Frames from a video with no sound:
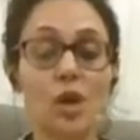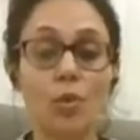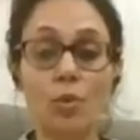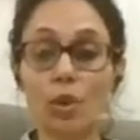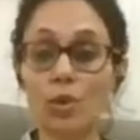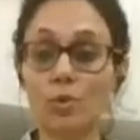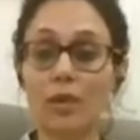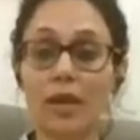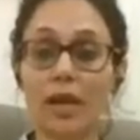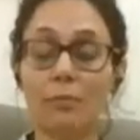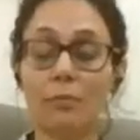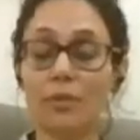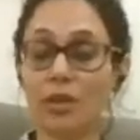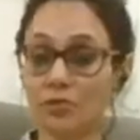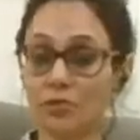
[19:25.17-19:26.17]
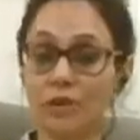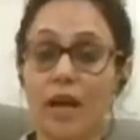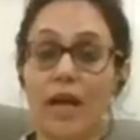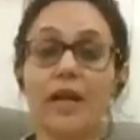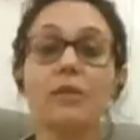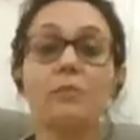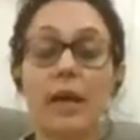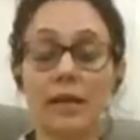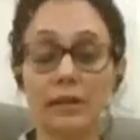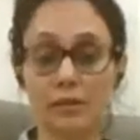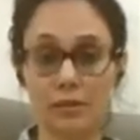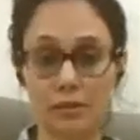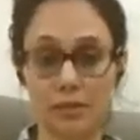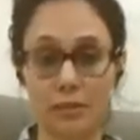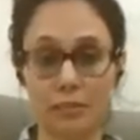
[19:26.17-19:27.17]
what will happen if I
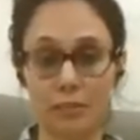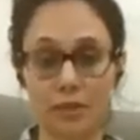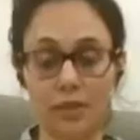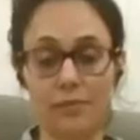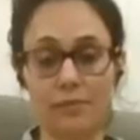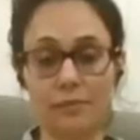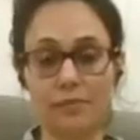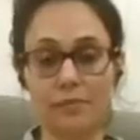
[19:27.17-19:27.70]
abandon somebody,